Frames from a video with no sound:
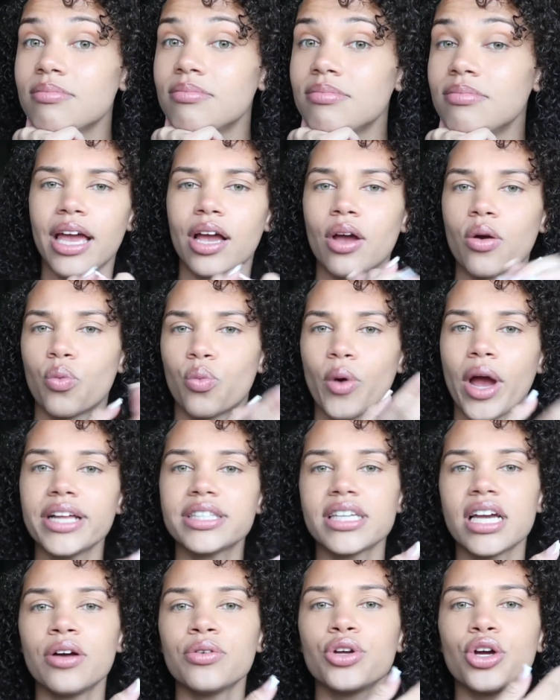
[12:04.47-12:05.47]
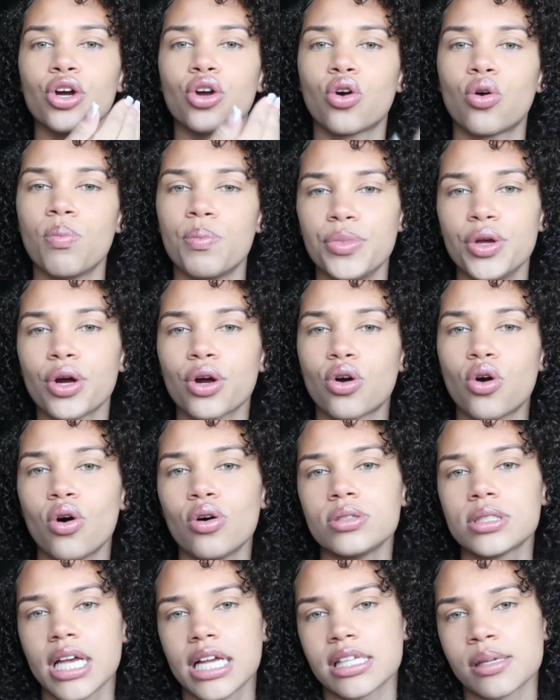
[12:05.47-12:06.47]
Like, write down your
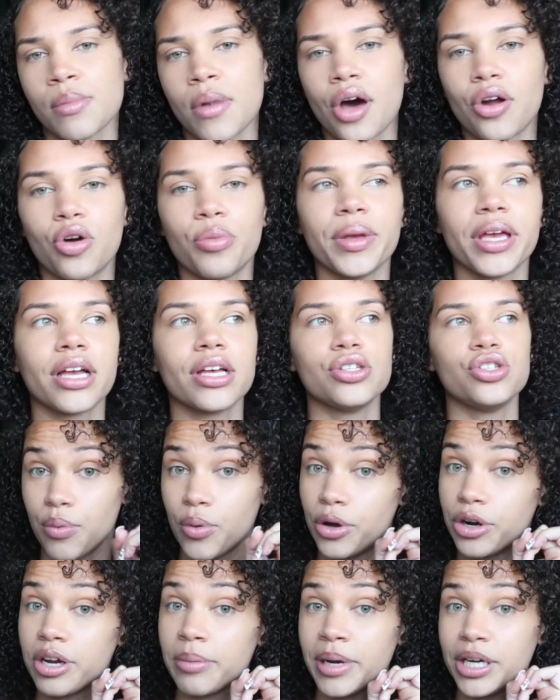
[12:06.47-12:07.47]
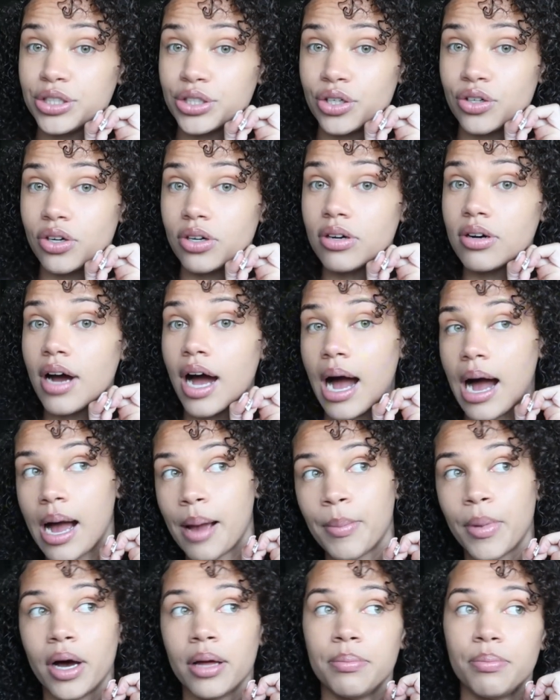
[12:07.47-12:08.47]
goals as a model, because I wrote it in my journal.
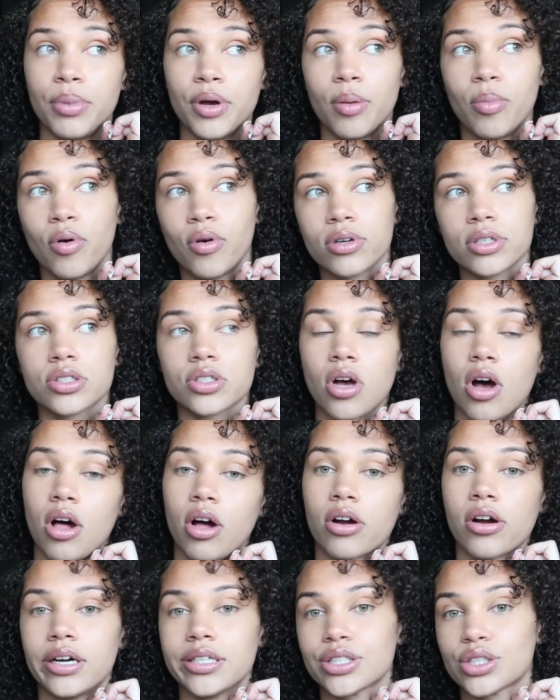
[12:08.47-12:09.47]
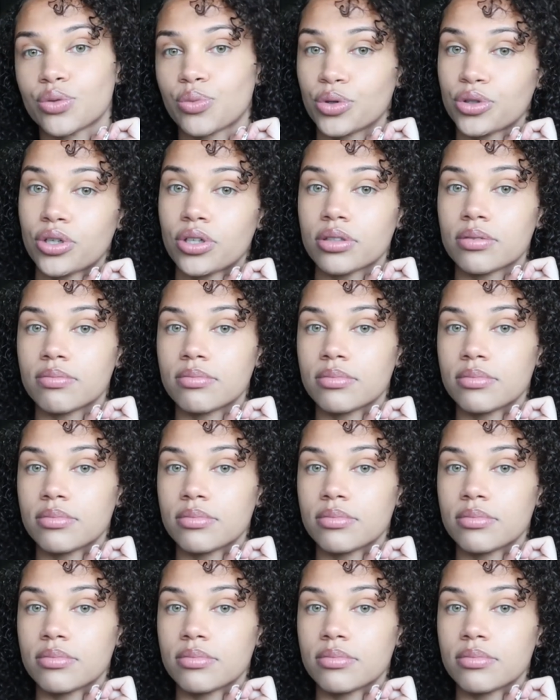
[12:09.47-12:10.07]
I'm on billboards all across the world.